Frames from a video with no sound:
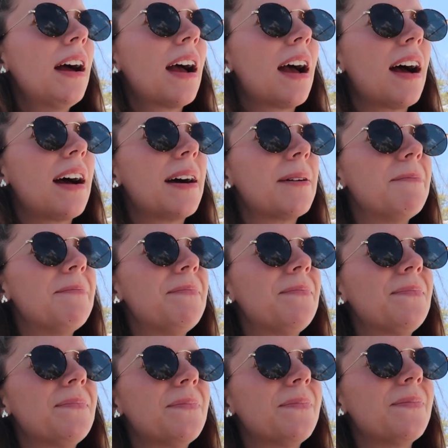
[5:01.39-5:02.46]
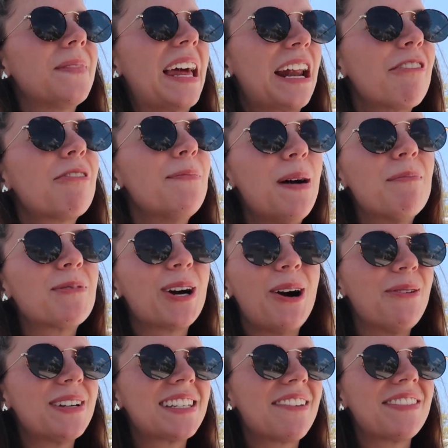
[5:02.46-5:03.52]
Um, and I remember
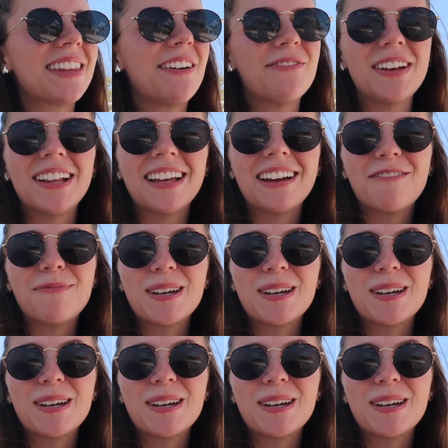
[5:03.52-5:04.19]
always having that feeling of